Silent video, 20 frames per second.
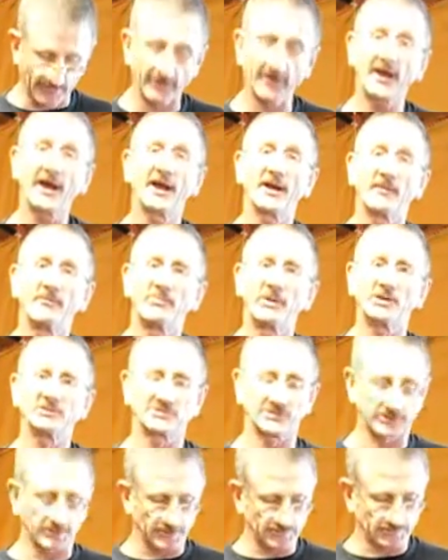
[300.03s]
Had a bunch of
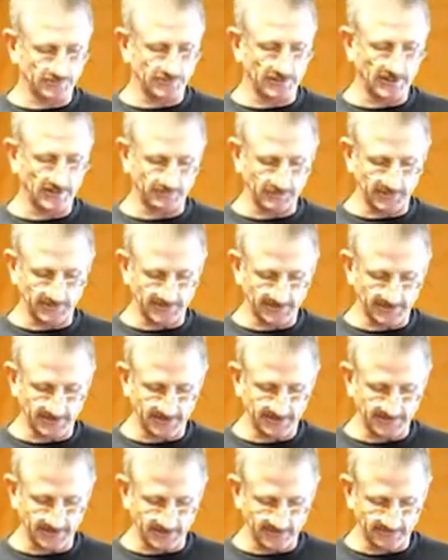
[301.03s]
good ones. I appreciate
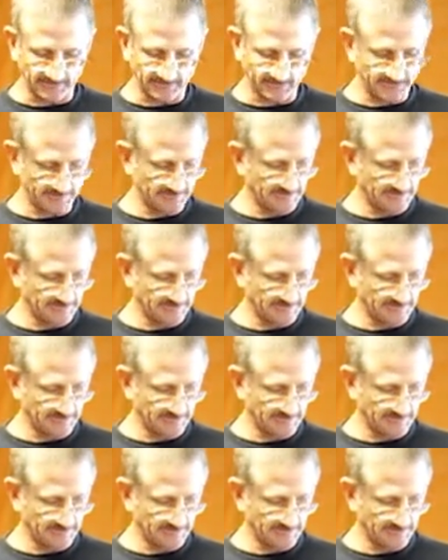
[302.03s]
y'all's